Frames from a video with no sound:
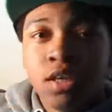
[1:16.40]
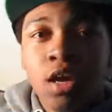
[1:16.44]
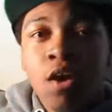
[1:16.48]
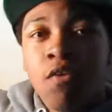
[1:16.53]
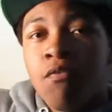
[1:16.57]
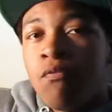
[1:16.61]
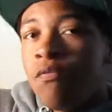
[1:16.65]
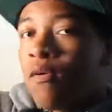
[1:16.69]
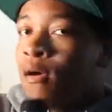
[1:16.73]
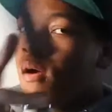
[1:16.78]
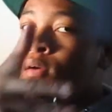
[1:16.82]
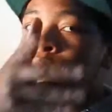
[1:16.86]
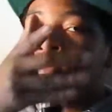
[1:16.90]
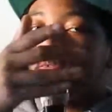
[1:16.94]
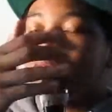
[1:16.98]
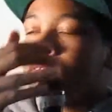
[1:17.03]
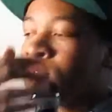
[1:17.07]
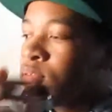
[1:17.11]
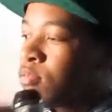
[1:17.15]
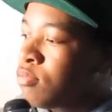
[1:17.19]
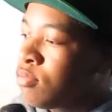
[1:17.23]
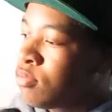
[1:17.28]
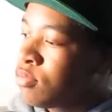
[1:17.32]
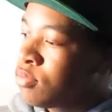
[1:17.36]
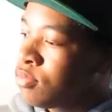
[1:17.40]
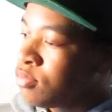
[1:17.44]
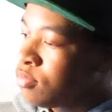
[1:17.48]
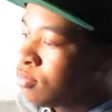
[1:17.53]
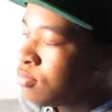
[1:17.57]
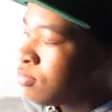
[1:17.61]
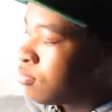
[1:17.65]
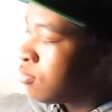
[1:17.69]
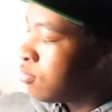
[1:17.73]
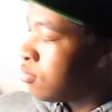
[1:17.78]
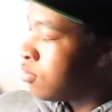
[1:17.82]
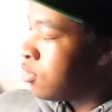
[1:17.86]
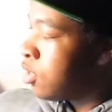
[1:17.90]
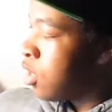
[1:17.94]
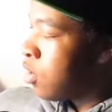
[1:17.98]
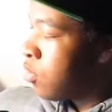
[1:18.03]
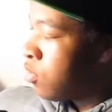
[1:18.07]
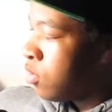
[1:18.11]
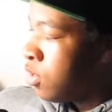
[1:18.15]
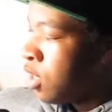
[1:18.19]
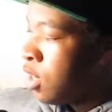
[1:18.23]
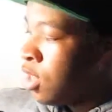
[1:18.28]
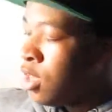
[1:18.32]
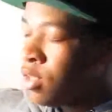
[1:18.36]
Cell phone.
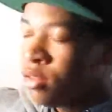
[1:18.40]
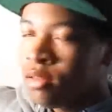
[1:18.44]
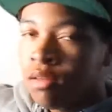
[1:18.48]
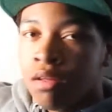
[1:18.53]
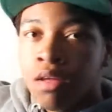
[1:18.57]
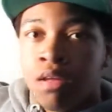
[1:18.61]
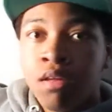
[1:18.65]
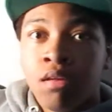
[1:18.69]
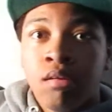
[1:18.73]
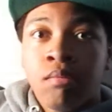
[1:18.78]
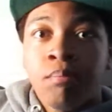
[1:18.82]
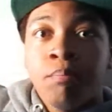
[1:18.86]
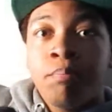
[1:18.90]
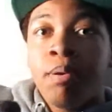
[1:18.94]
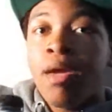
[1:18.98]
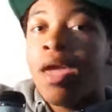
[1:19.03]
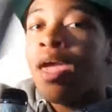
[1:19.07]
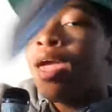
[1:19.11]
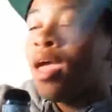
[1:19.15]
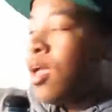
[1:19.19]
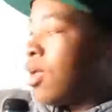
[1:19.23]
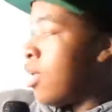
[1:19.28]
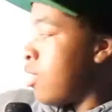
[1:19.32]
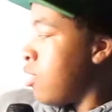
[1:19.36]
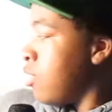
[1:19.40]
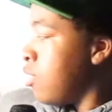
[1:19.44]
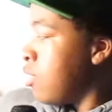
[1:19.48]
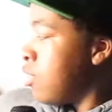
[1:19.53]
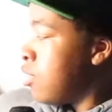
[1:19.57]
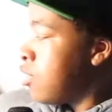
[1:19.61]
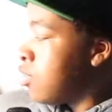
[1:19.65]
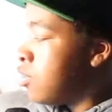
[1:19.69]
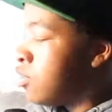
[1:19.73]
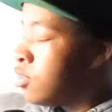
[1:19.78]
Don't need it. Pad.